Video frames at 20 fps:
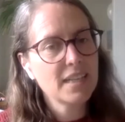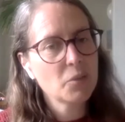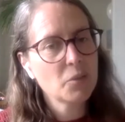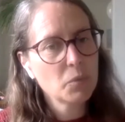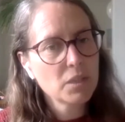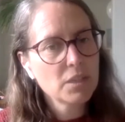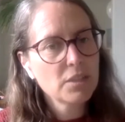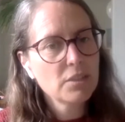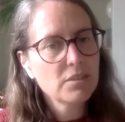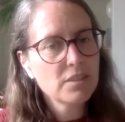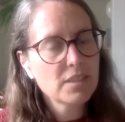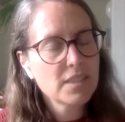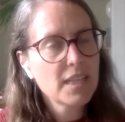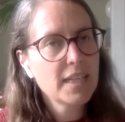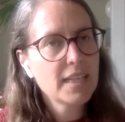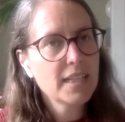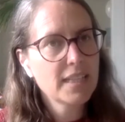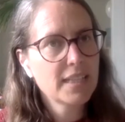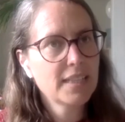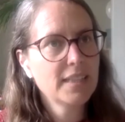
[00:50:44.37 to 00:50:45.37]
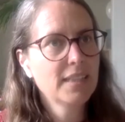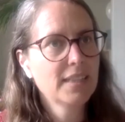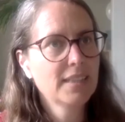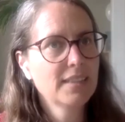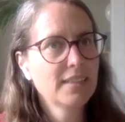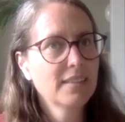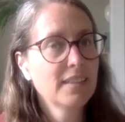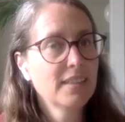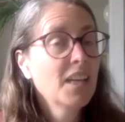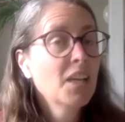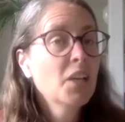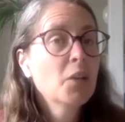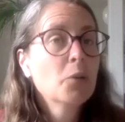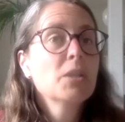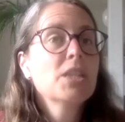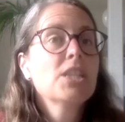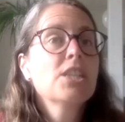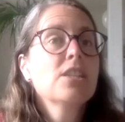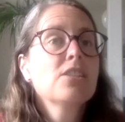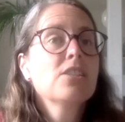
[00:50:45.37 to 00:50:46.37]
What do you take in?
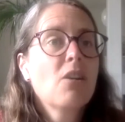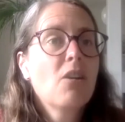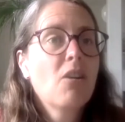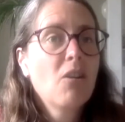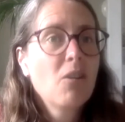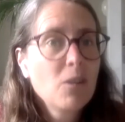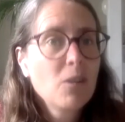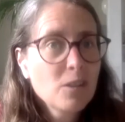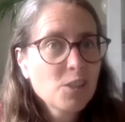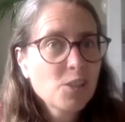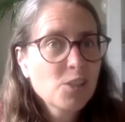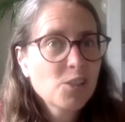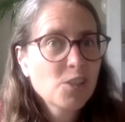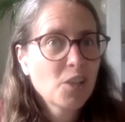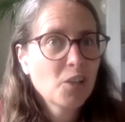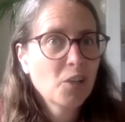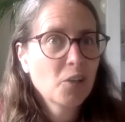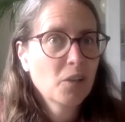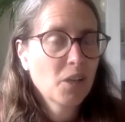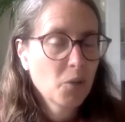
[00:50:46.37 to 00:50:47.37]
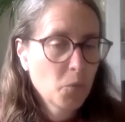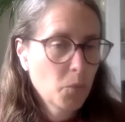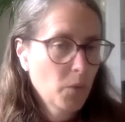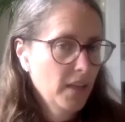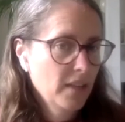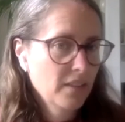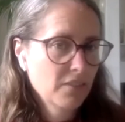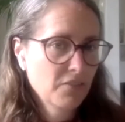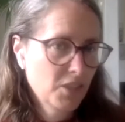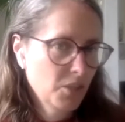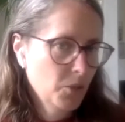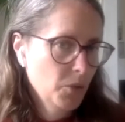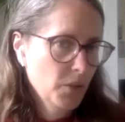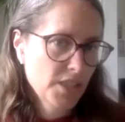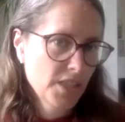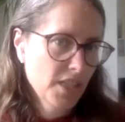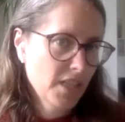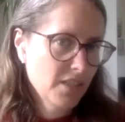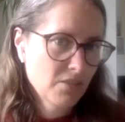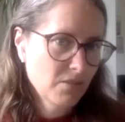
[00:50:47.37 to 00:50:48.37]
Which is also a way of doing
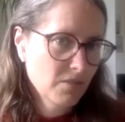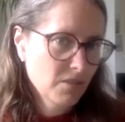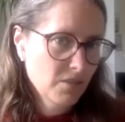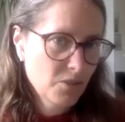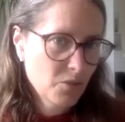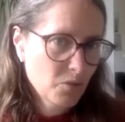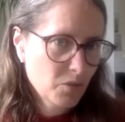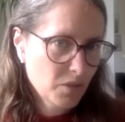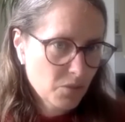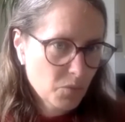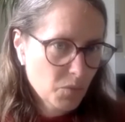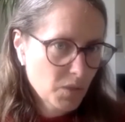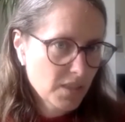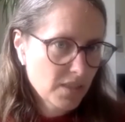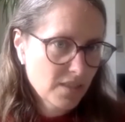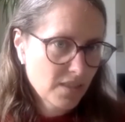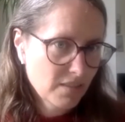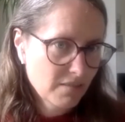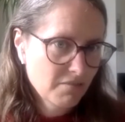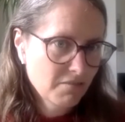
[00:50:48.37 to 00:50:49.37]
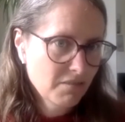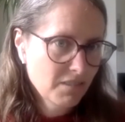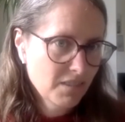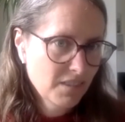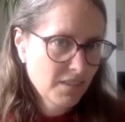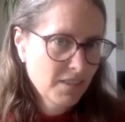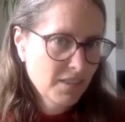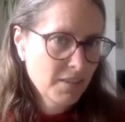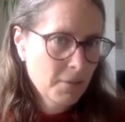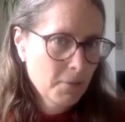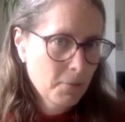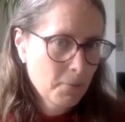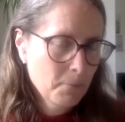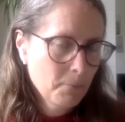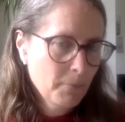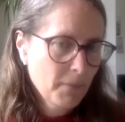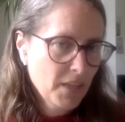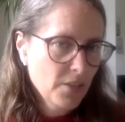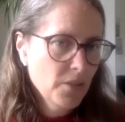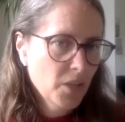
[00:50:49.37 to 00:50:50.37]
gentle towards oneself.
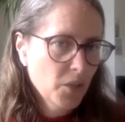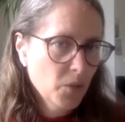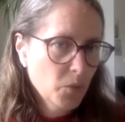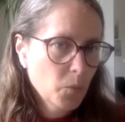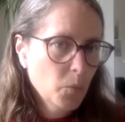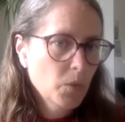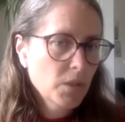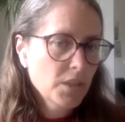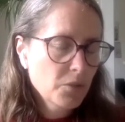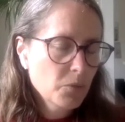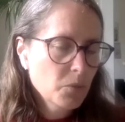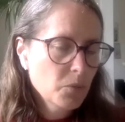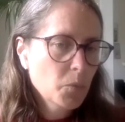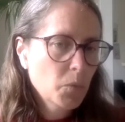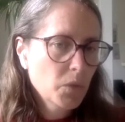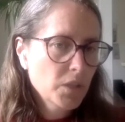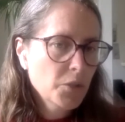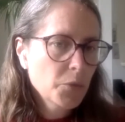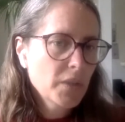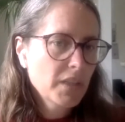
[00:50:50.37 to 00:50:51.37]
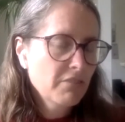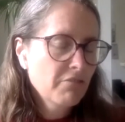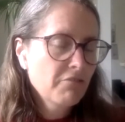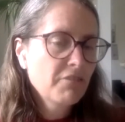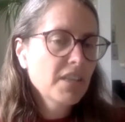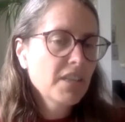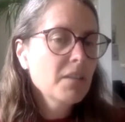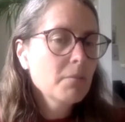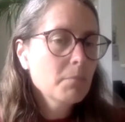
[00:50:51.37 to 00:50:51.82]
Mm. You know, what do I feed